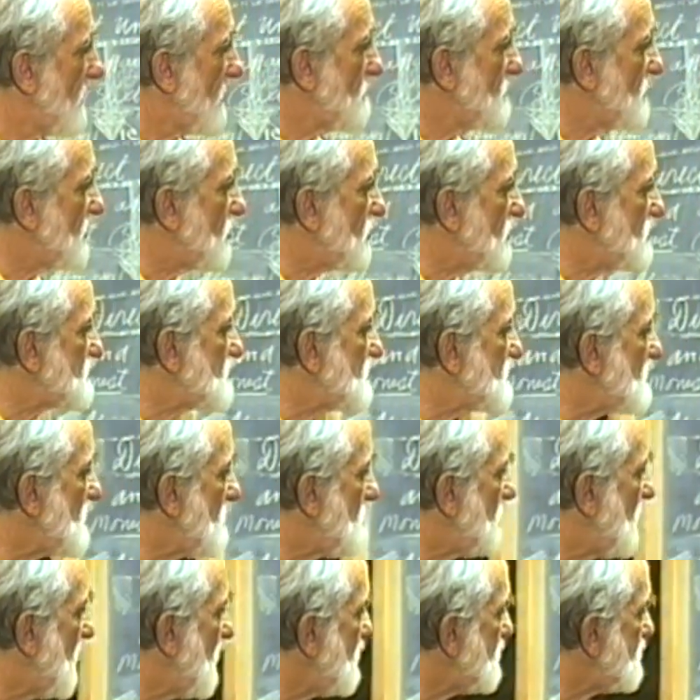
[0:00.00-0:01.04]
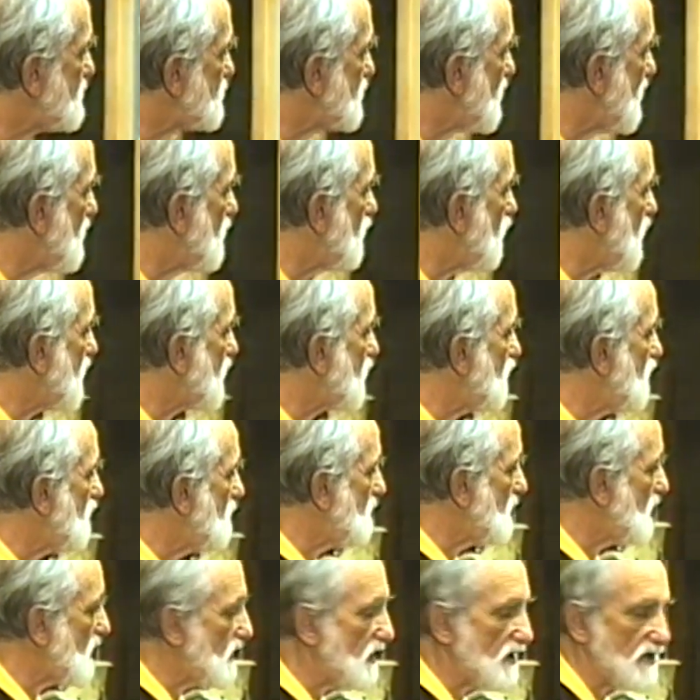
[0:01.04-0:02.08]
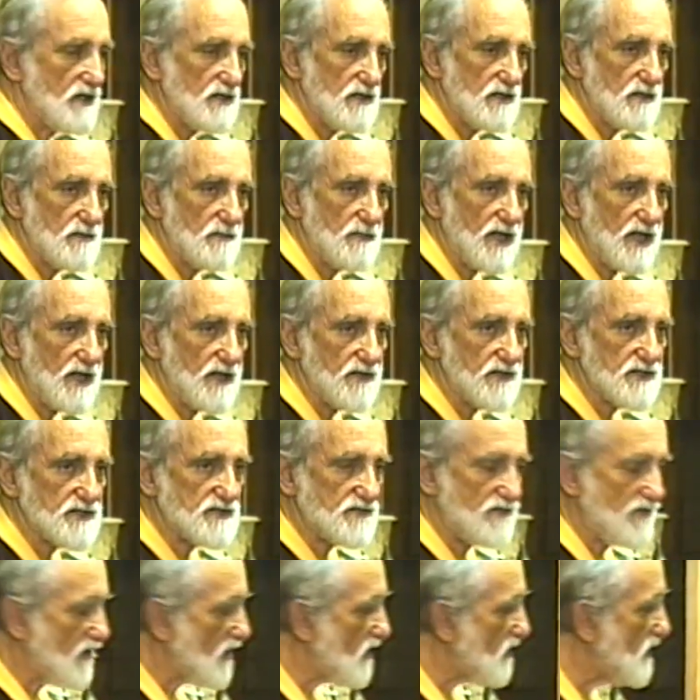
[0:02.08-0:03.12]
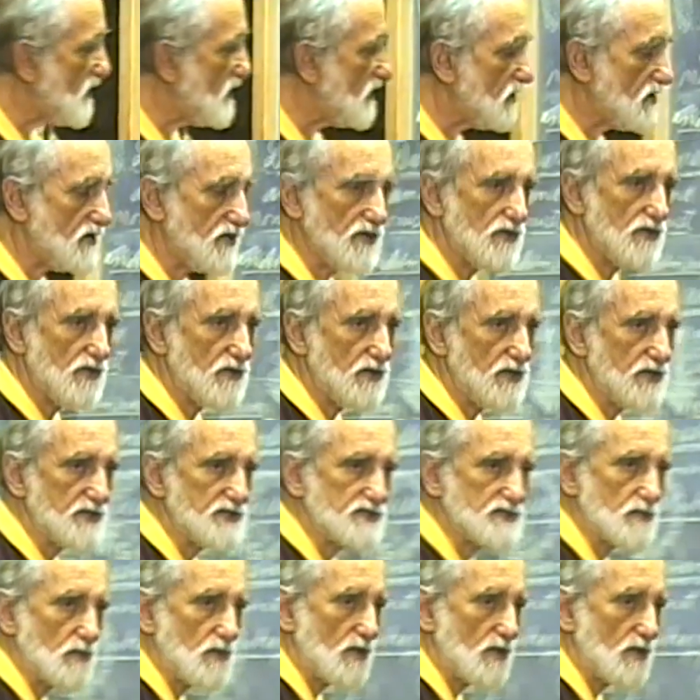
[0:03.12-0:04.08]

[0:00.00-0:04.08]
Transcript: Because it depends on what you mean by this very curious